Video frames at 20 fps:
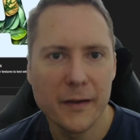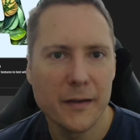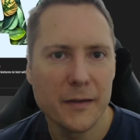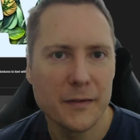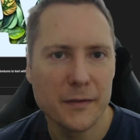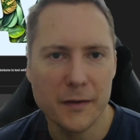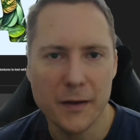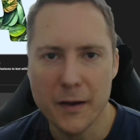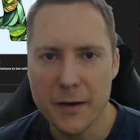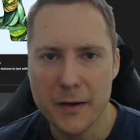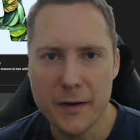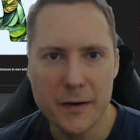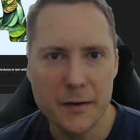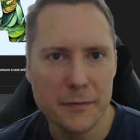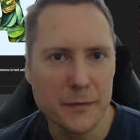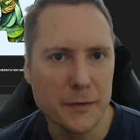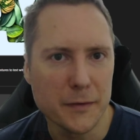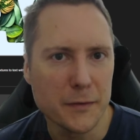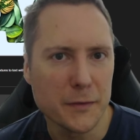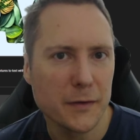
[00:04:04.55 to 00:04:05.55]
So
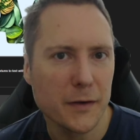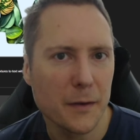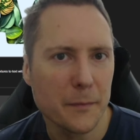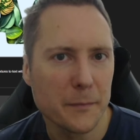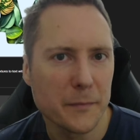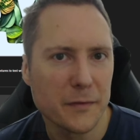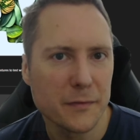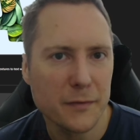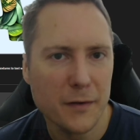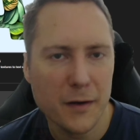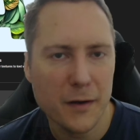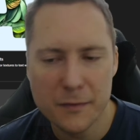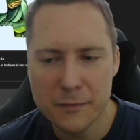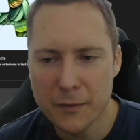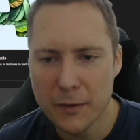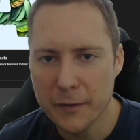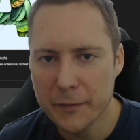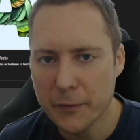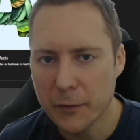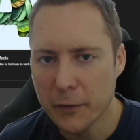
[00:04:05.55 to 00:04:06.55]
if you come to
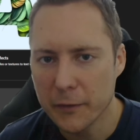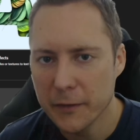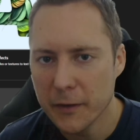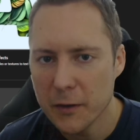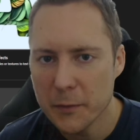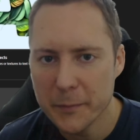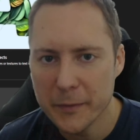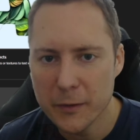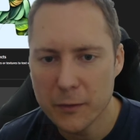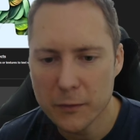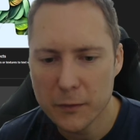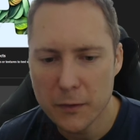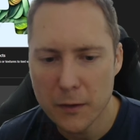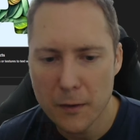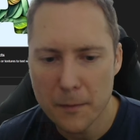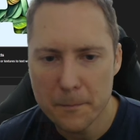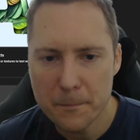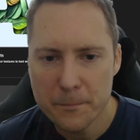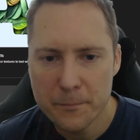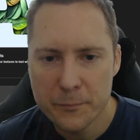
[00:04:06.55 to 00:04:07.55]

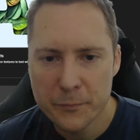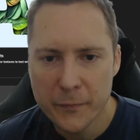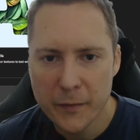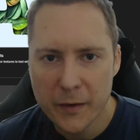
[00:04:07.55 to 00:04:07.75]
firefly.adobe.com,